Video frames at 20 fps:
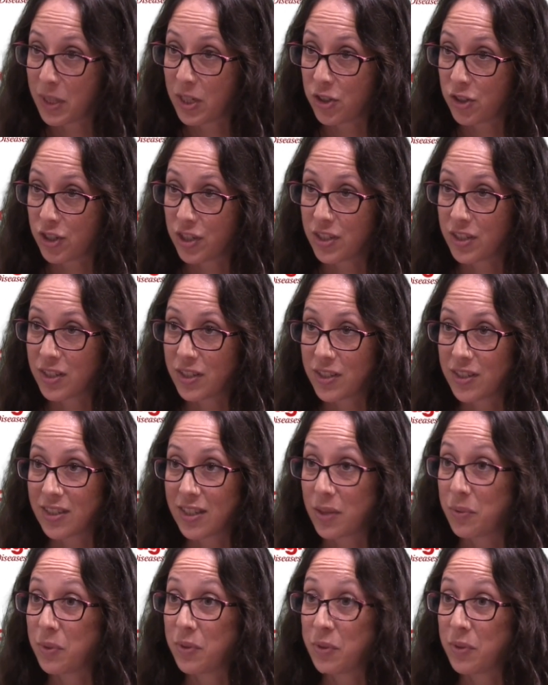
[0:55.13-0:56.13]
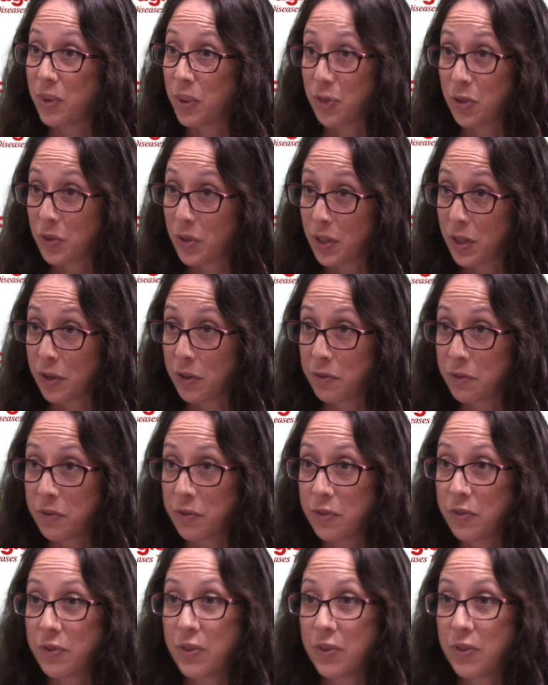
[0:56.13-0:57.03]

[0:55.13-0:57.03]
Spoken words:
patients that we've learned of.